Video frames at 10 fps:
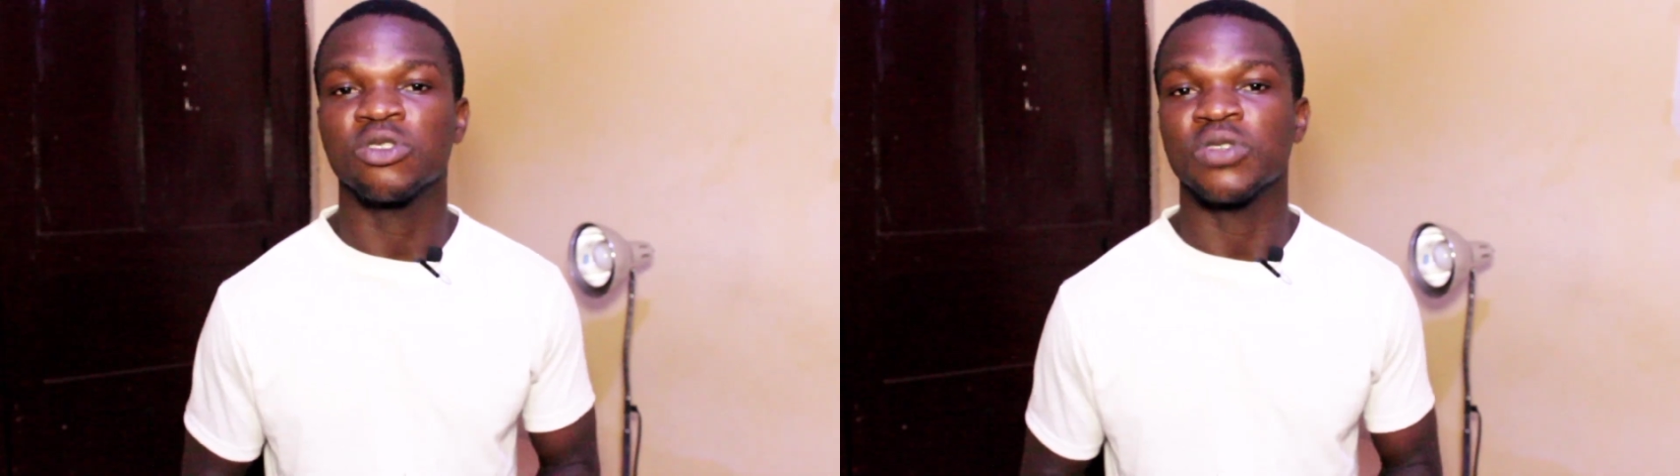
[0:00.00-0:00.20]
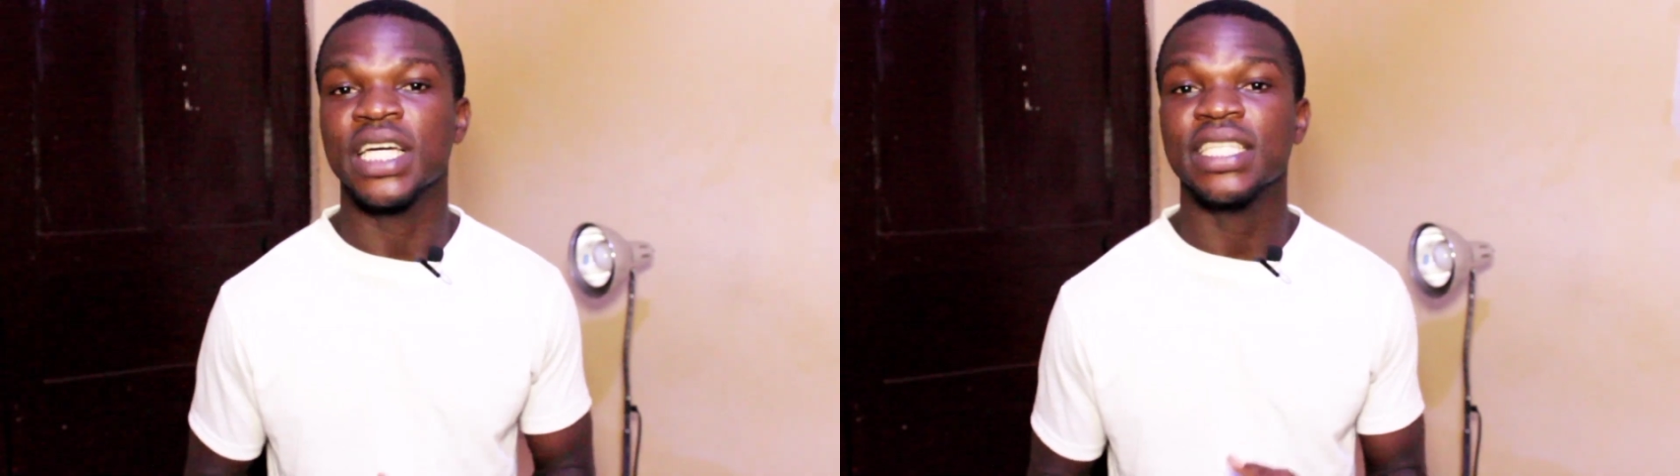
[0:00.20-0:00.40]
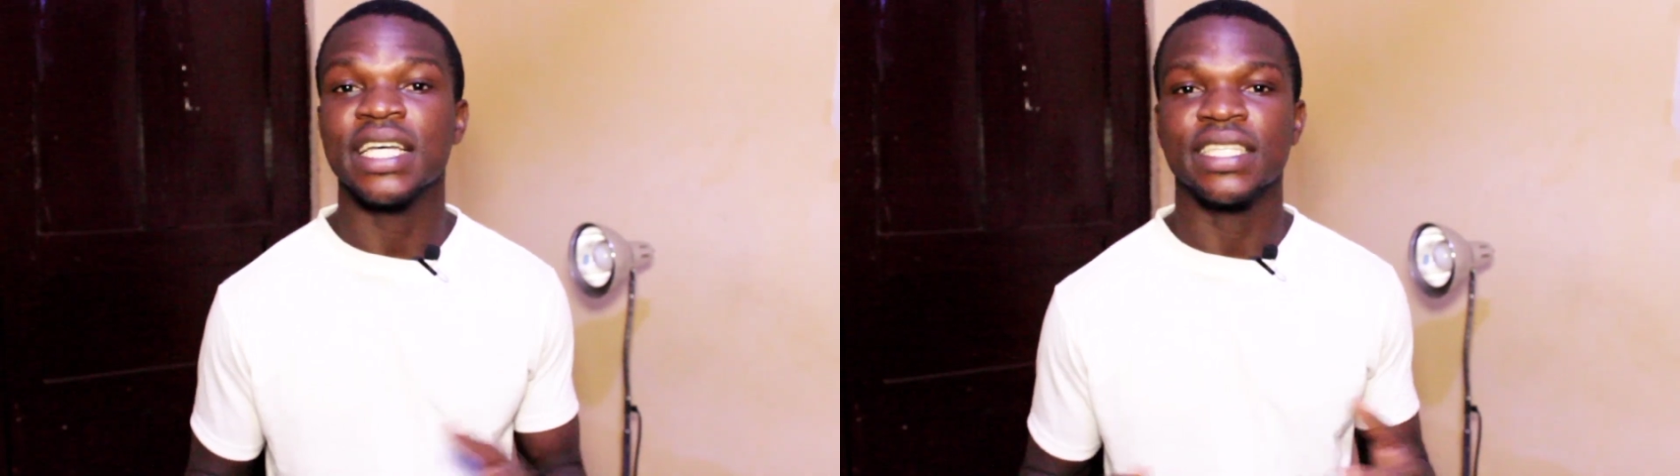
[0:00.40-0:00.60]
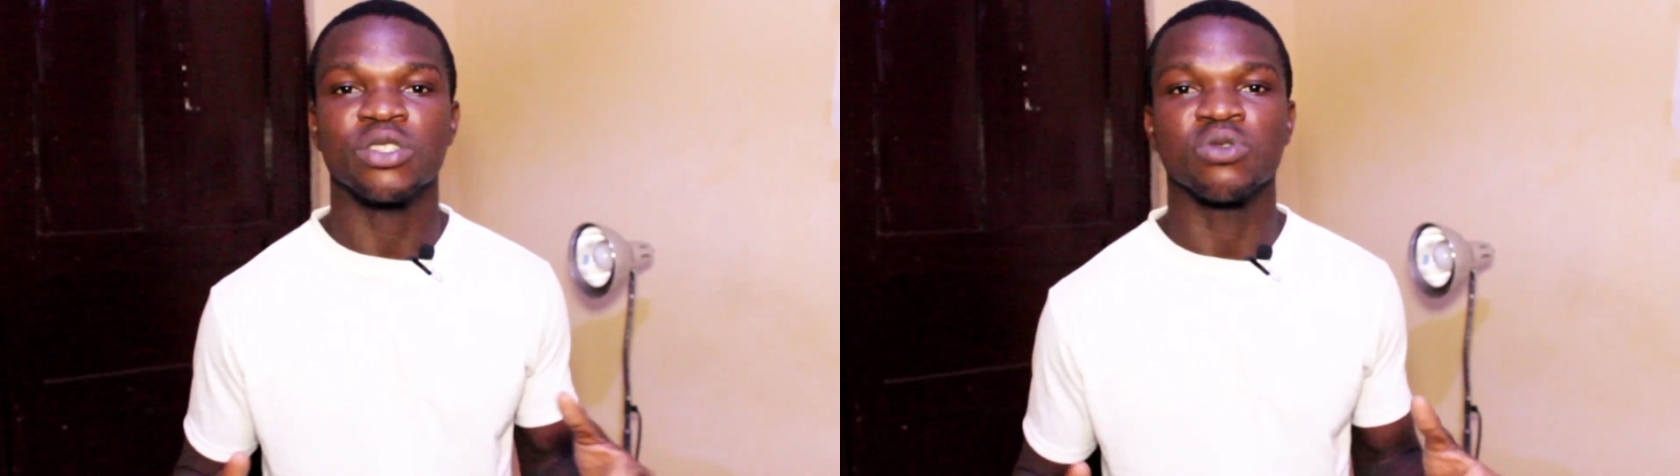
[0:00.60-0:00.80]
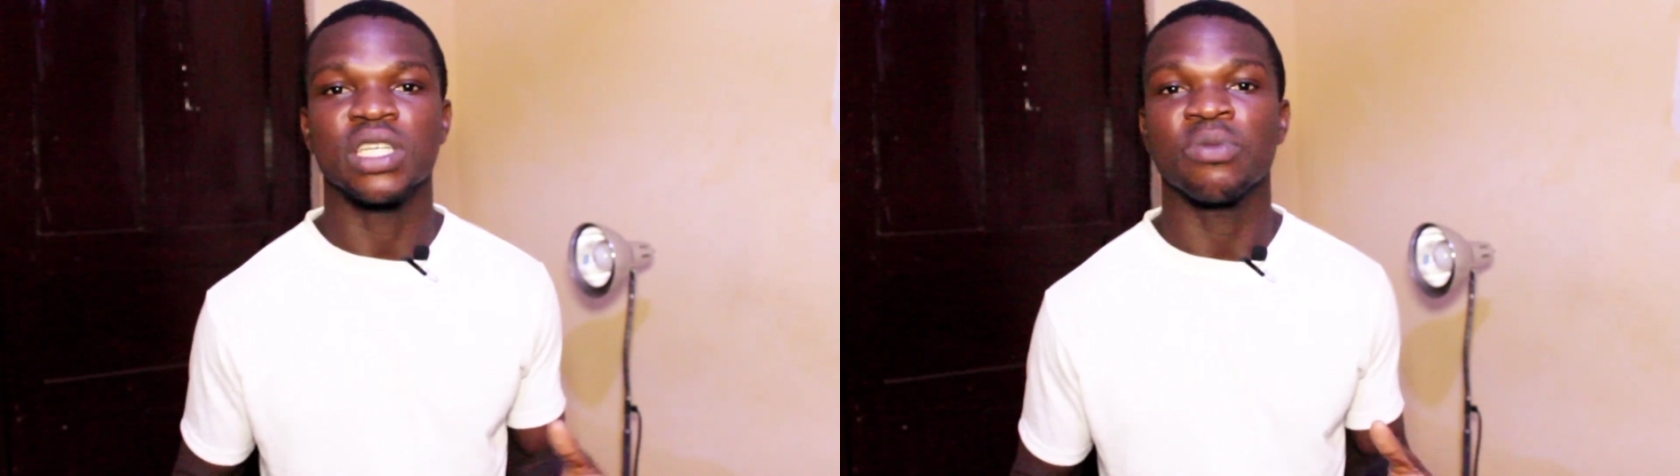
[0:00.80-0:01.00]
to get access
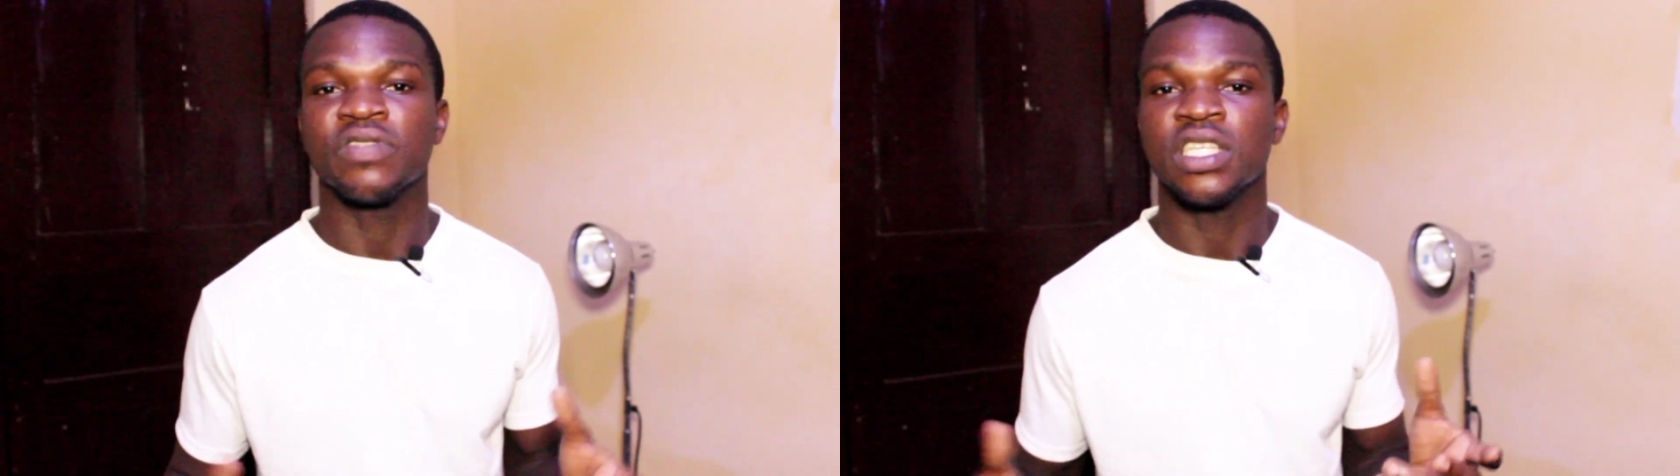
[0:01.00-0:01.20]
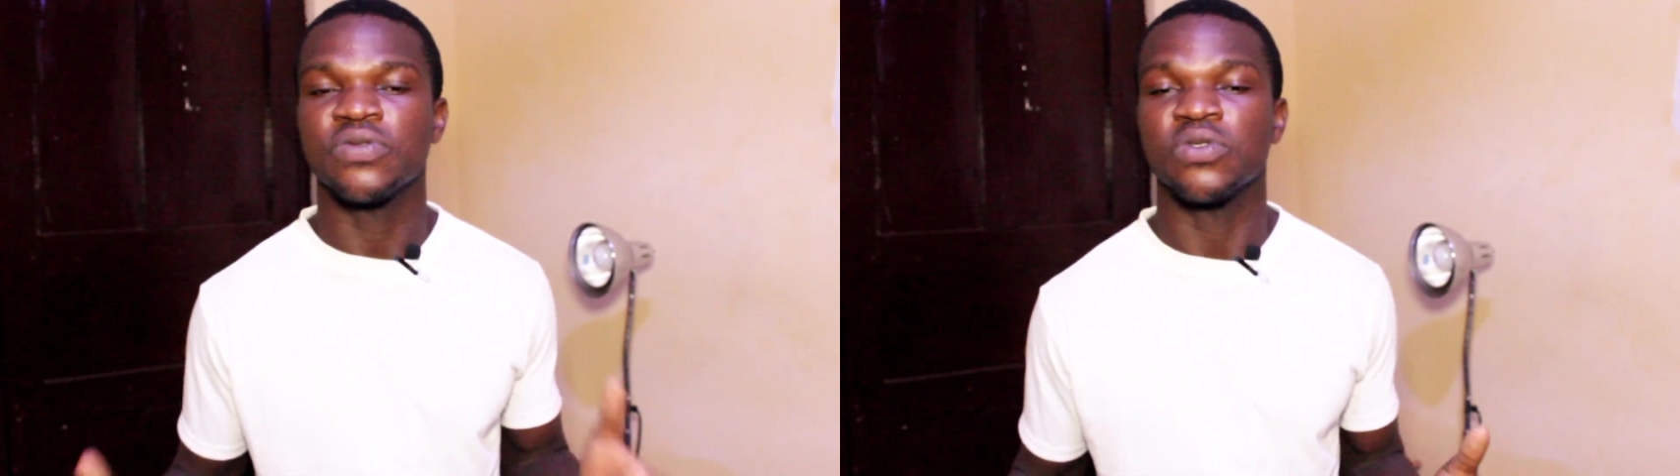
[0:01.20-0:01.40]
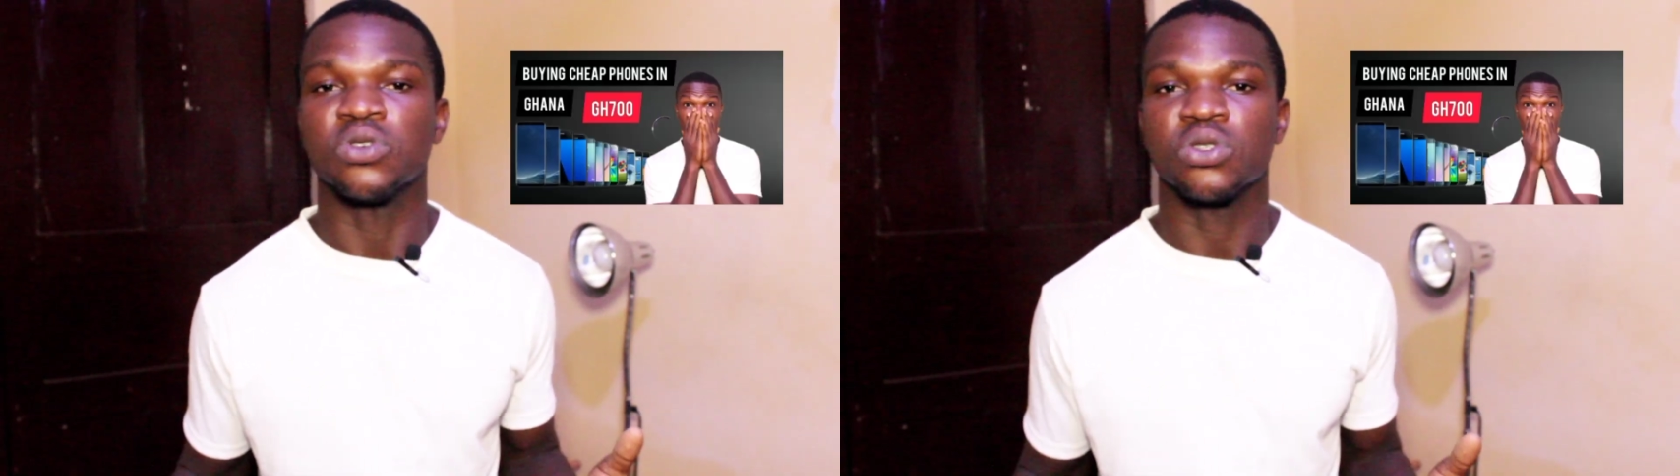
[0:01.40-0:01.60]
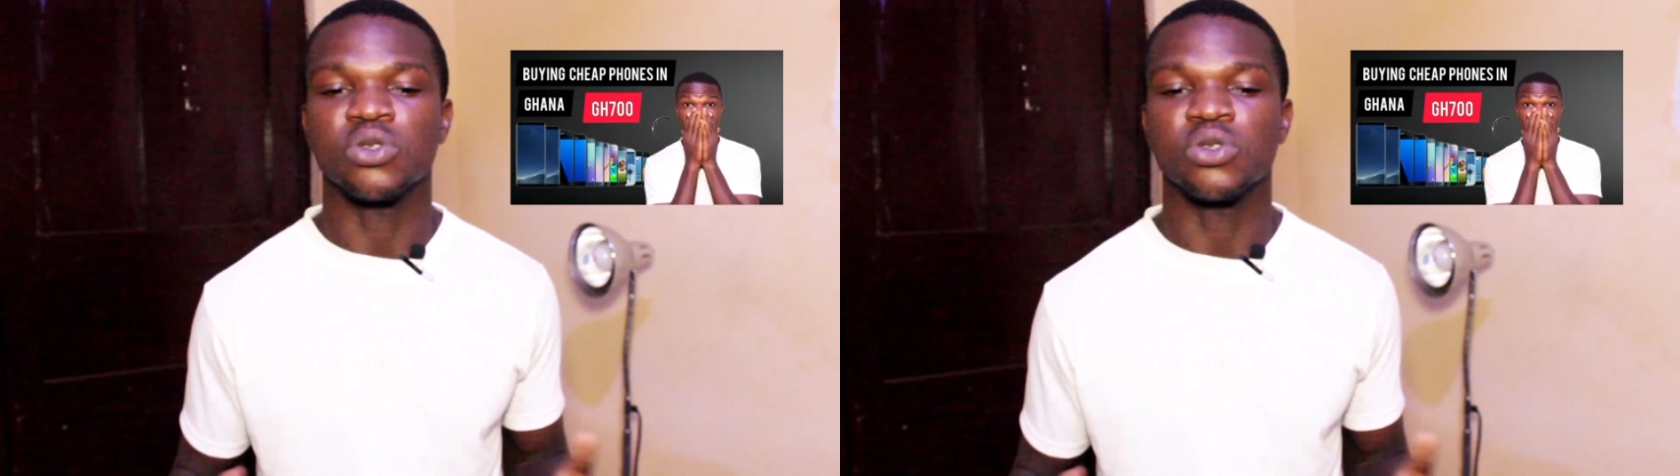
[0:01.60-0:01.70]
to some of these phones.